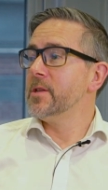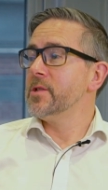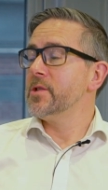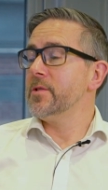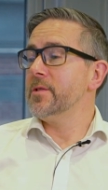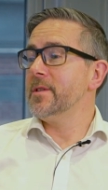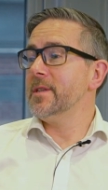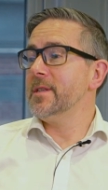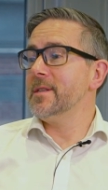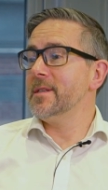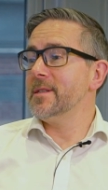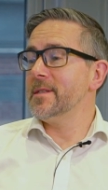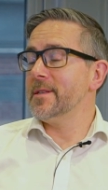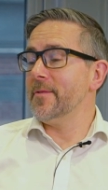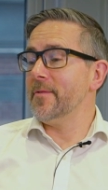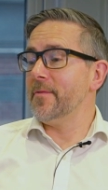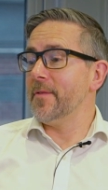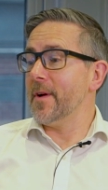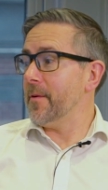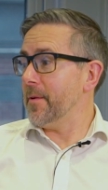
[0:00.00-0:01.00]
So, this is
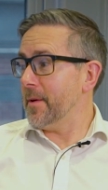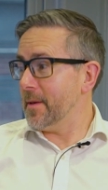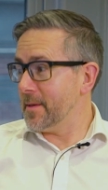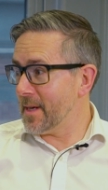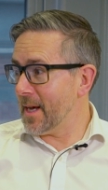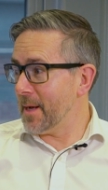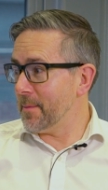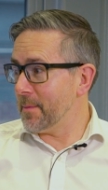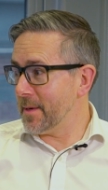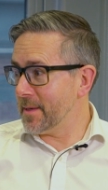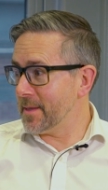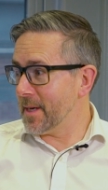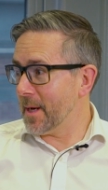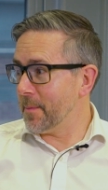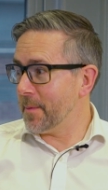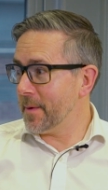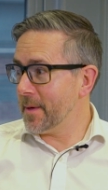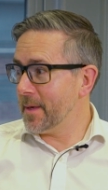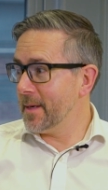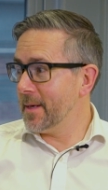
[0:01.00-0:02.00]
a very timely
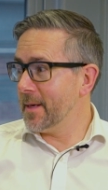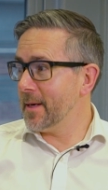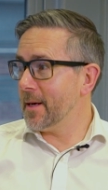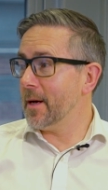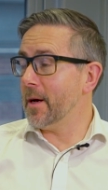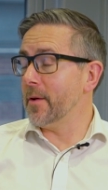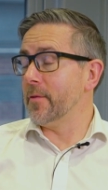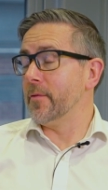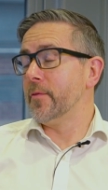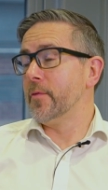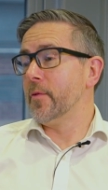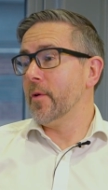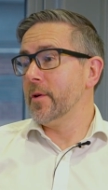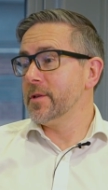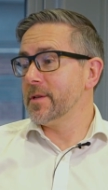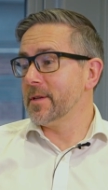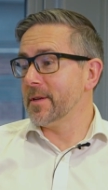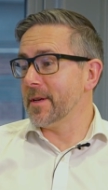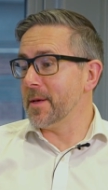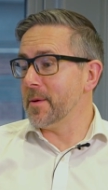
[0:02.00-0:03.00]
topic.
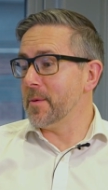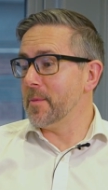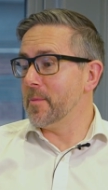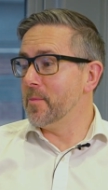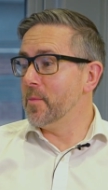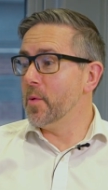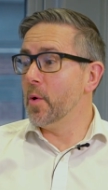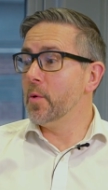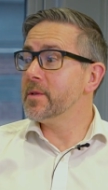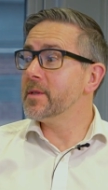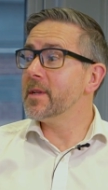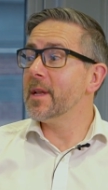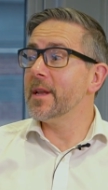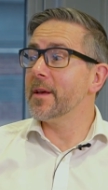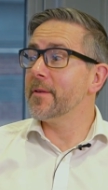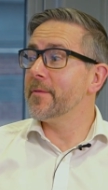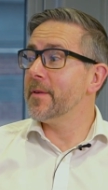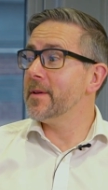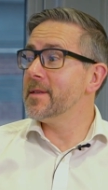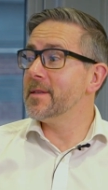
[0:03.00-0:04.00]
Unfortunately, most
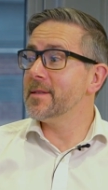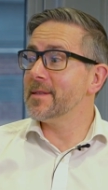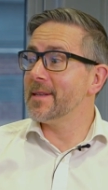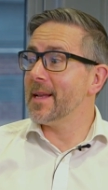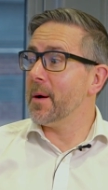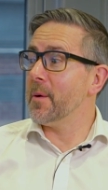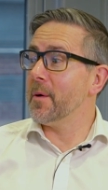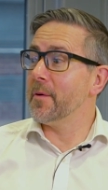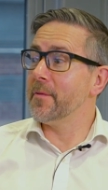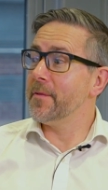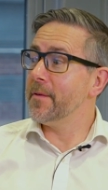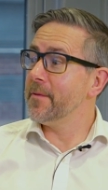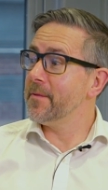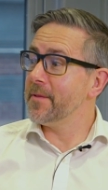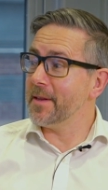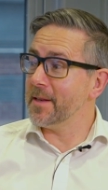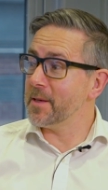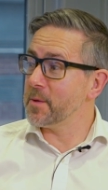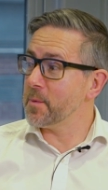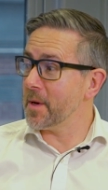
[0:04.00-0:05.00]
clinic visits now are
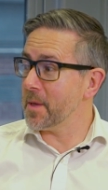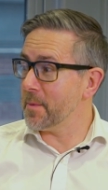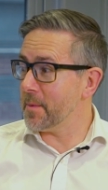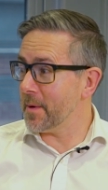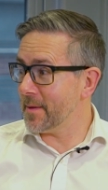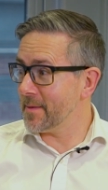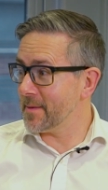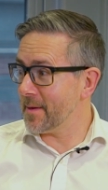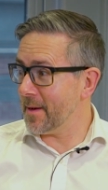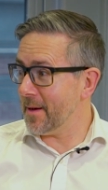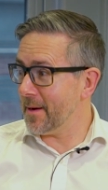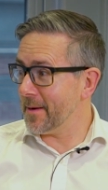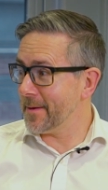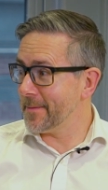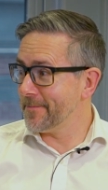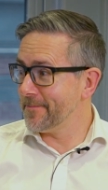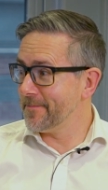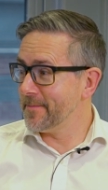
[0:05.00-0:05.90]
15, 20 minutes long.